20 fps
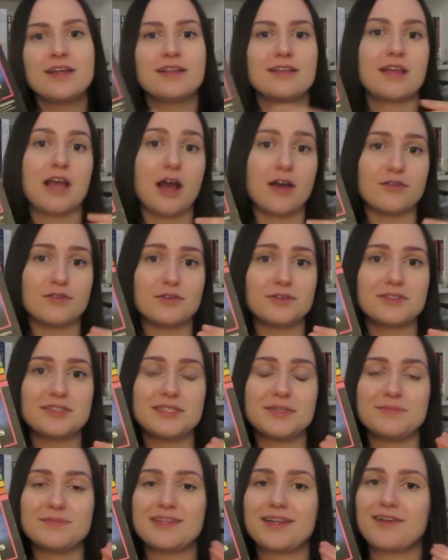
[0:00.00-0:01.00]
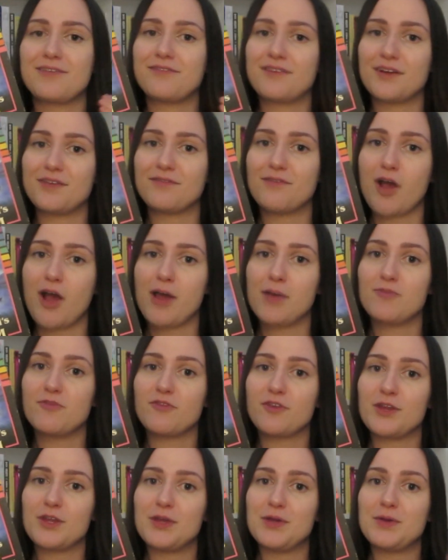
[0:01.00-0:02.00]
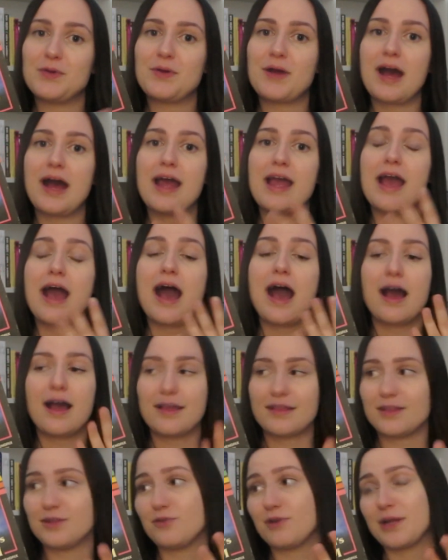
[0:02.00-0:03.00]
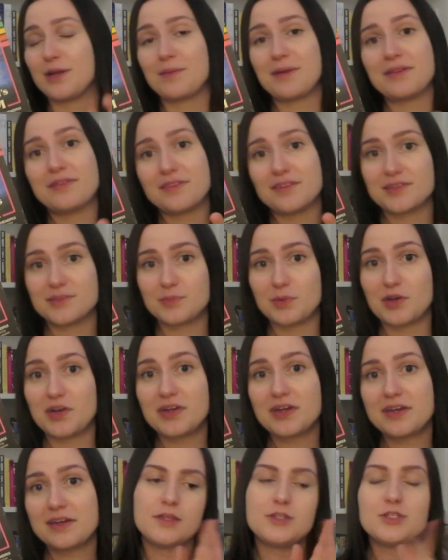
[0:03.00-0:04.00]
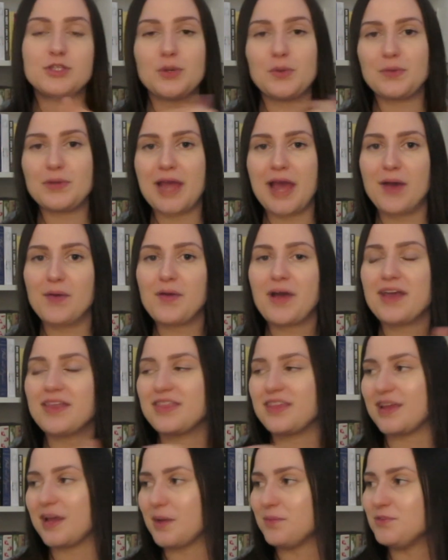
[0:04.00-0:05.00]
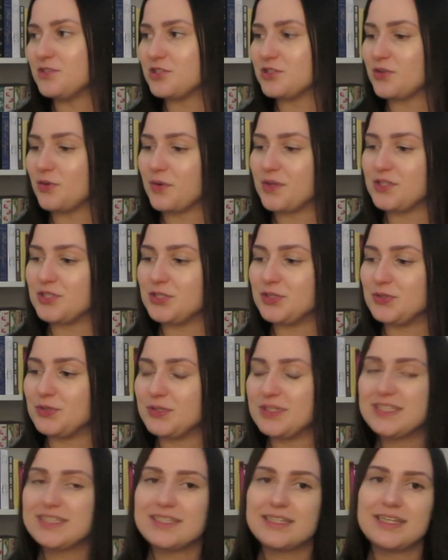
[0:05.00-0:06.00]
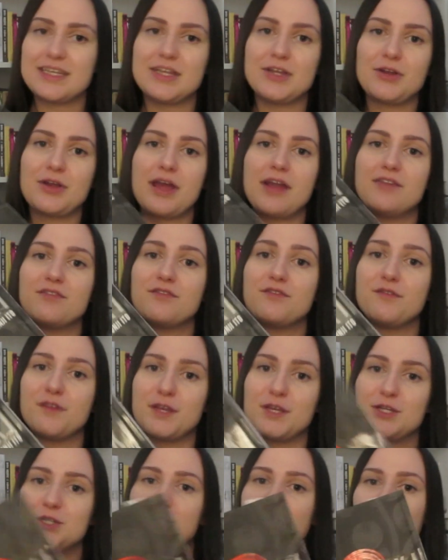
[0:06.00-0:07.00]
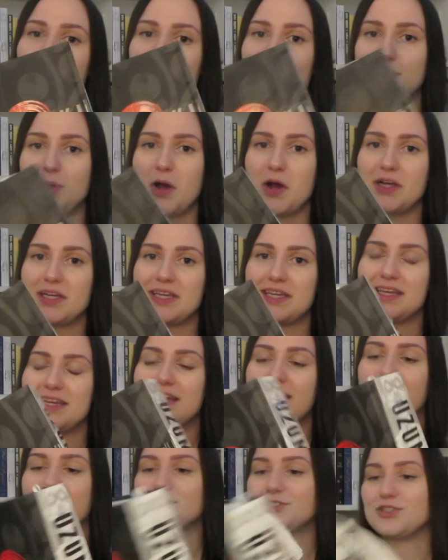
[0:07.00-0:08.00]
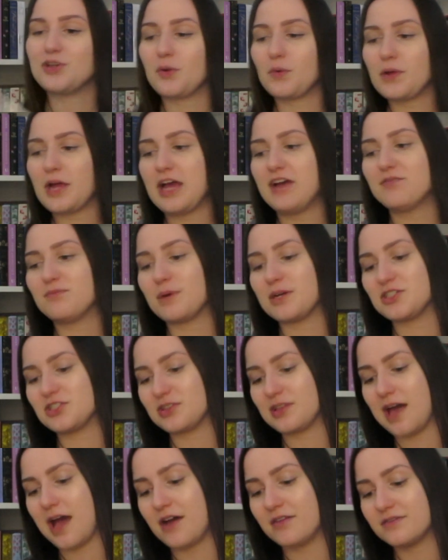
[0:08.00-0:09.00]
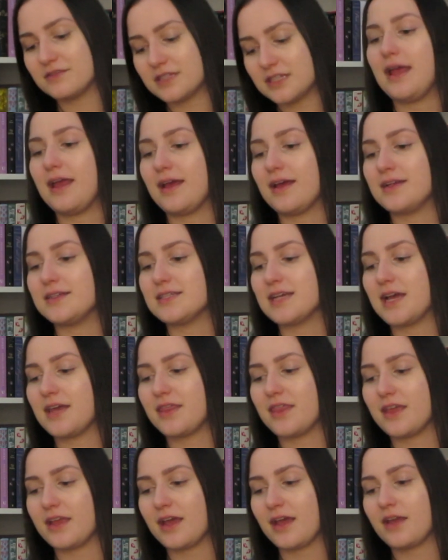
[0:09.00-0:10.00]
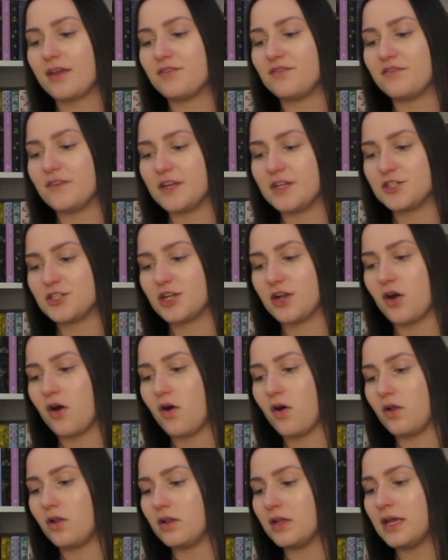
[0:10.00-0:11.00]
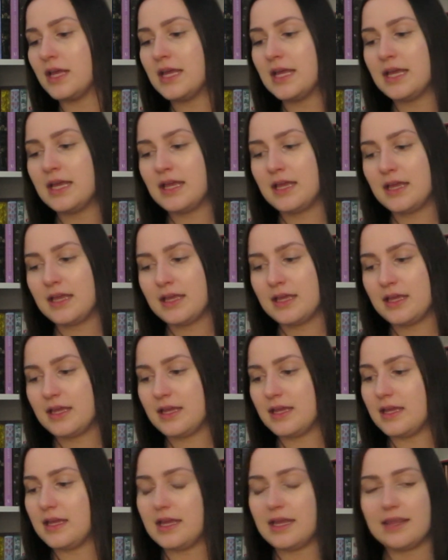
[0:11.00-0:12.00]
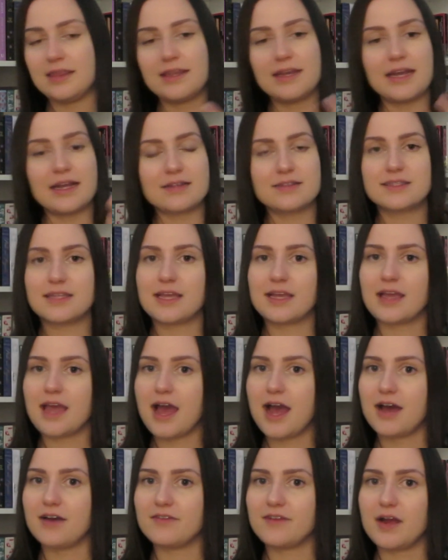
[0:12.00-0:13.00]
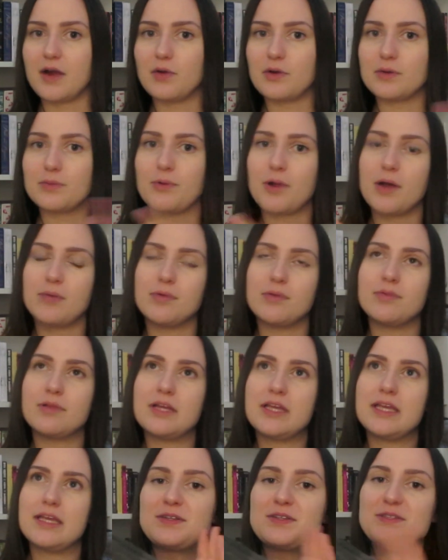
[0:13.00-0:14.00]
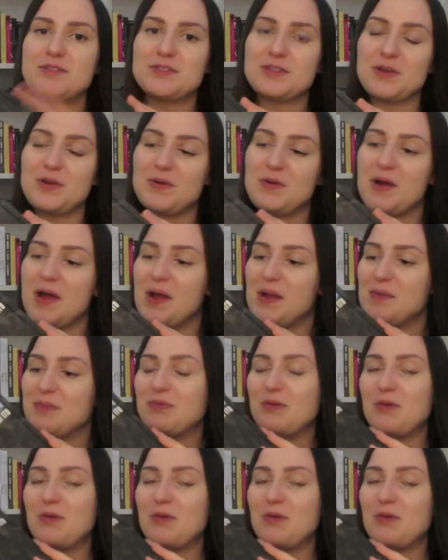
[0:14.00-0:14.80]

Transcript: cover seems like a fun vibe for you, I highly recommend this book. So now I think I'm just going to sit here and finish Uzumaki. I don't have much left, and I think I can finish it all in the next like half hour probably. So I am